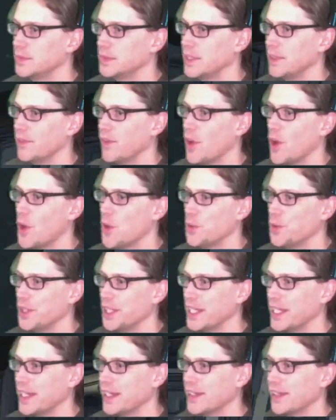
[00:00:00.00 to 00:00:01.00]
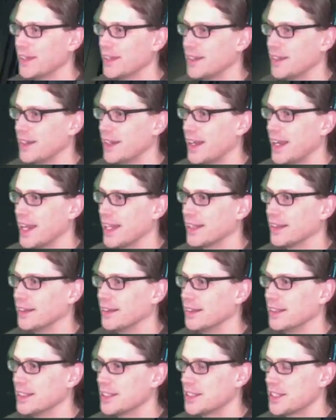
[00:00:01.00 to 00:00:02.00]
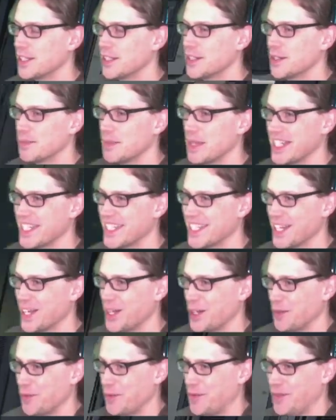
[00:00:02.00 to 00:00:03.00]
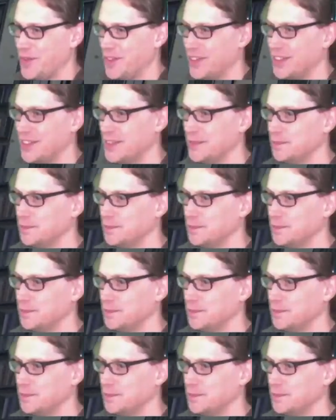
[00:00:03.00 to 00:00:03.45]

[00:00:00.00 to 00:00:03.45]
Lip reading: If only I had listened to myself.